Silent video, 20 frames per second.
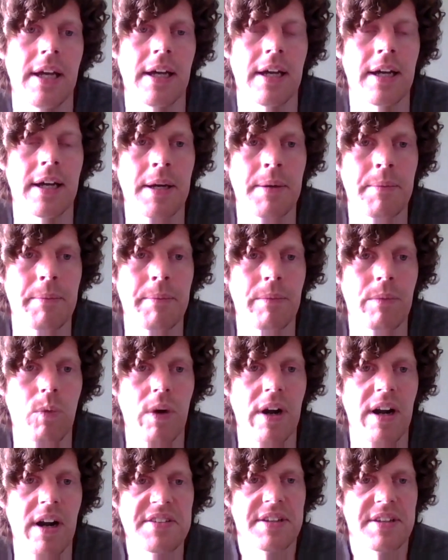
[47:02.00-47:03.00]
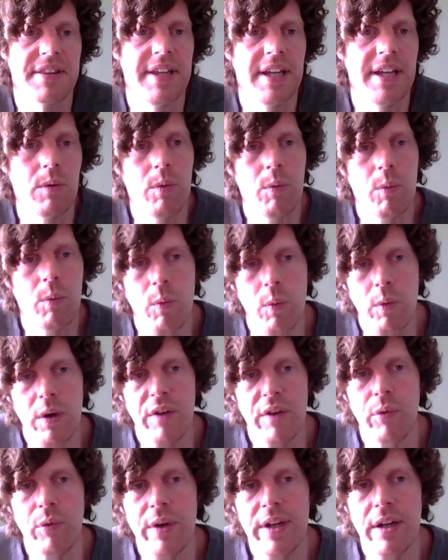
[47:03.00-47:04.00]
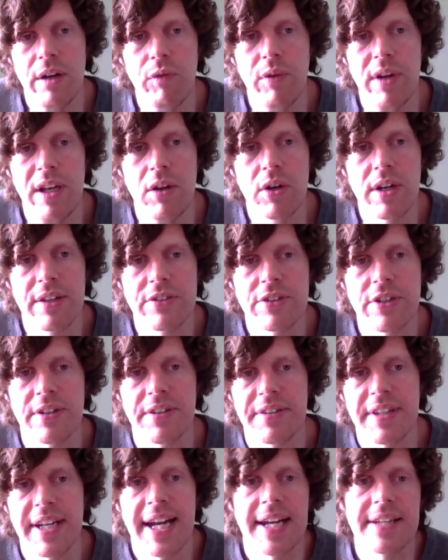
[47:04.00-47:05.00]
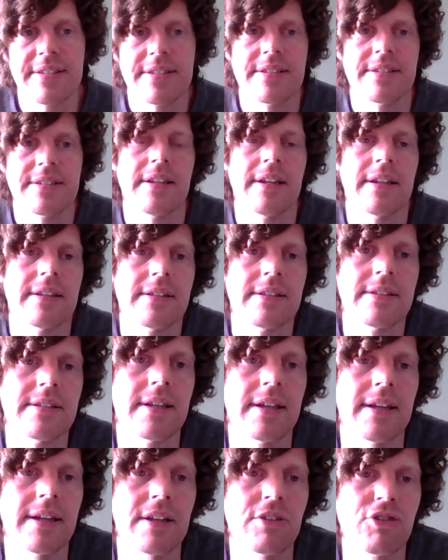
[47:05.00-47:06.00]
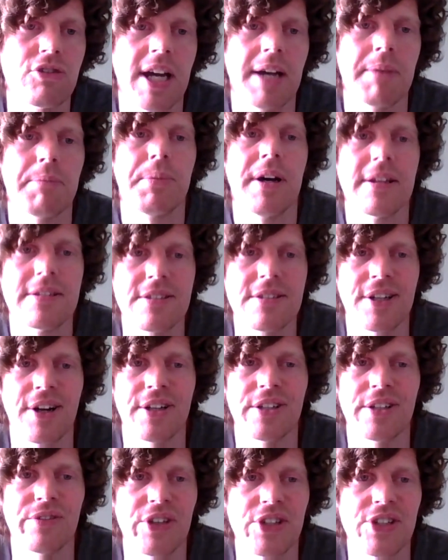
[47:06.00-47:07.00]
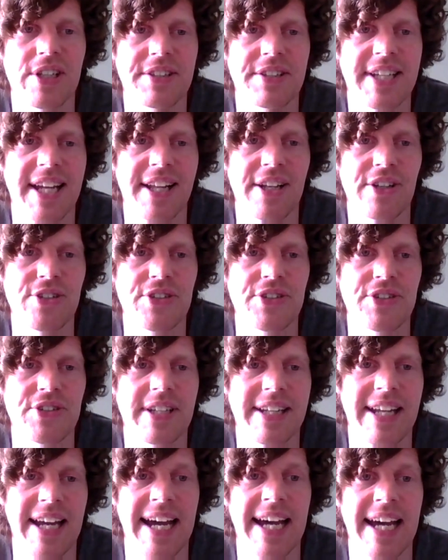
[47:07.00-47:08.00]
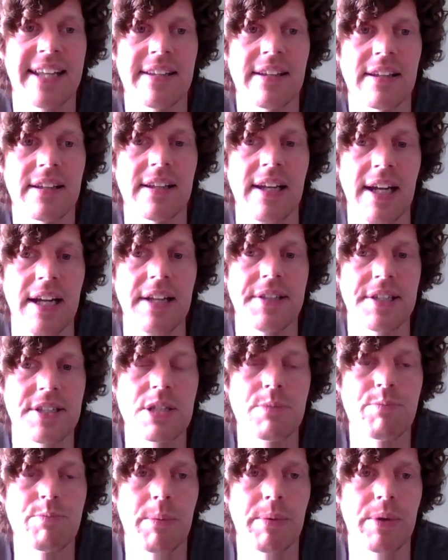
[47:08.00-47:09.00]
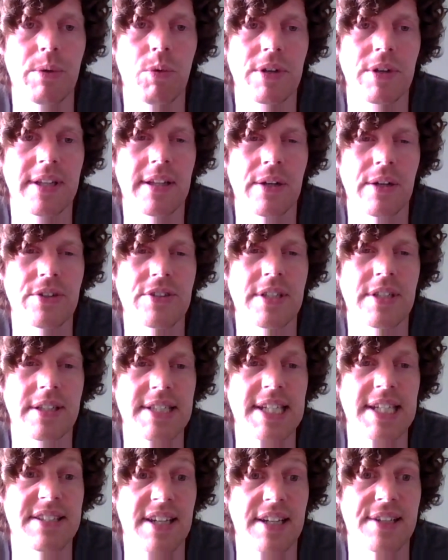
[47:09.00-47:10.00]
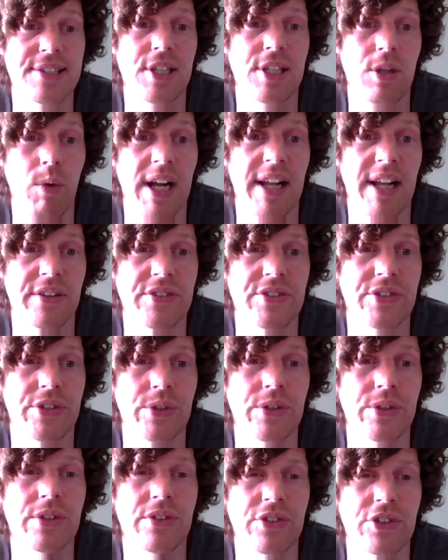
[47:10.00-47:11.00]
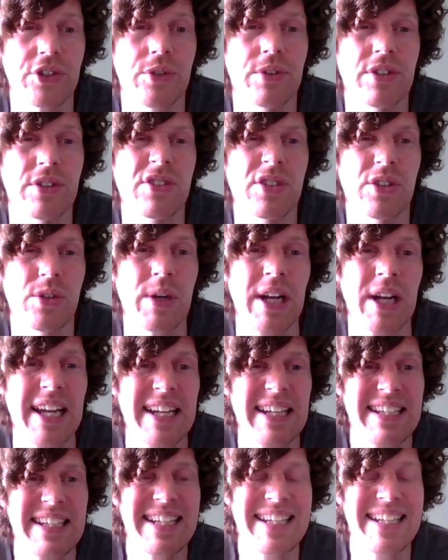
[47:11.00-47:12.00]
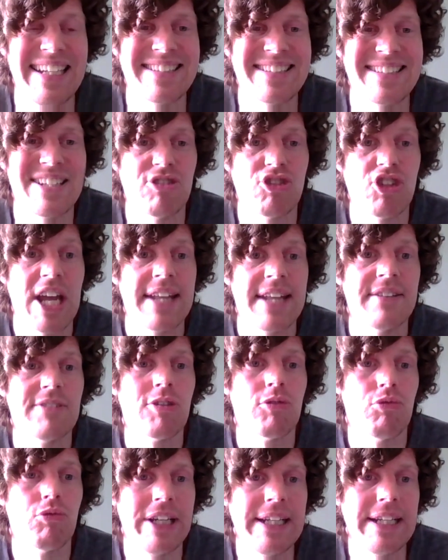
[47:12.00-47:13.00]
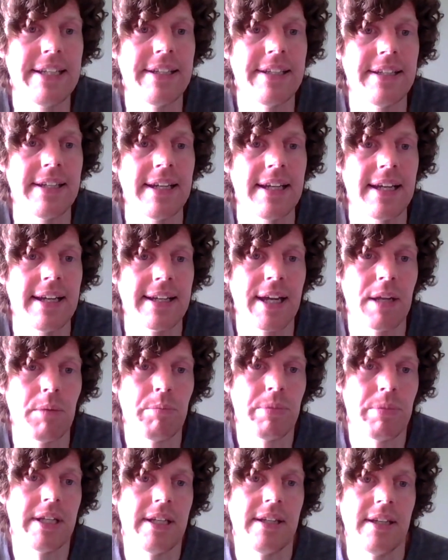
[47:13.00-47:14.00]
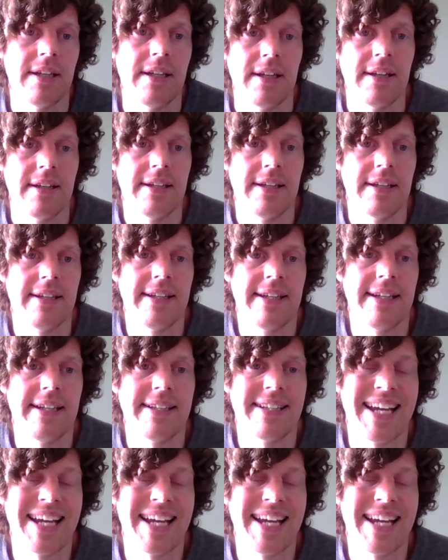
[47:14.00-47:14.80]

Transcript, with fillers: Um, whereas I think if we if we look at certain tasks that uh, chatbots and artificial intelligence can handle, this is probably one of those that it's actually well suited suited to. Its agenda really can be it